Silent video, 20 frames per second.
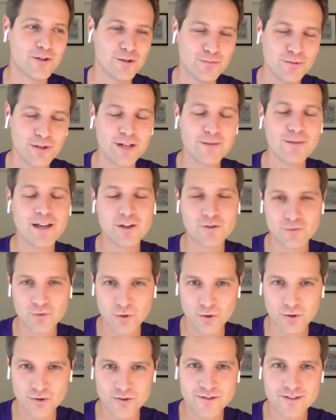play by the
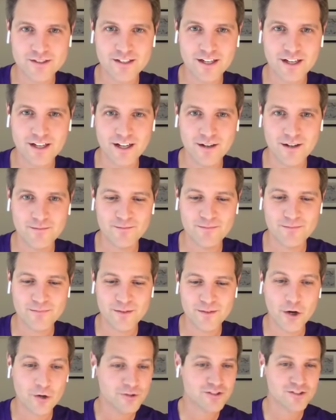rules,
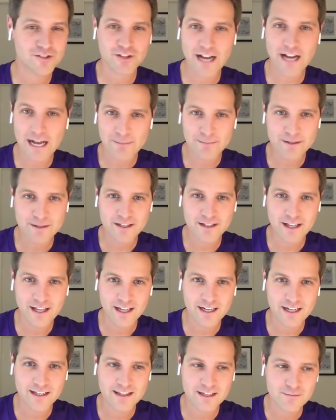hosts are happy,
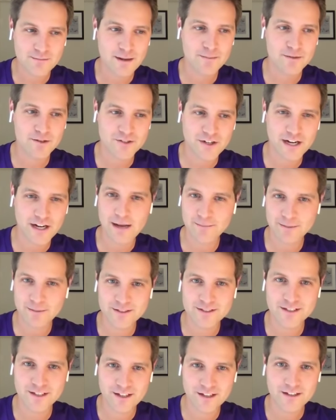and I think members are happy
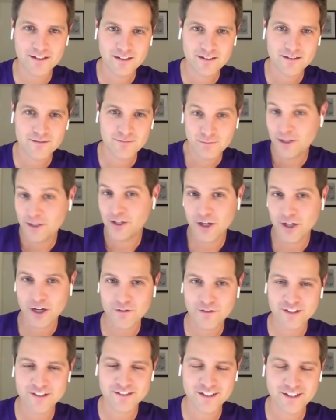to be good
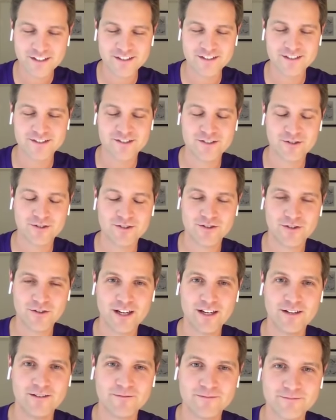RV citizens. So it's great.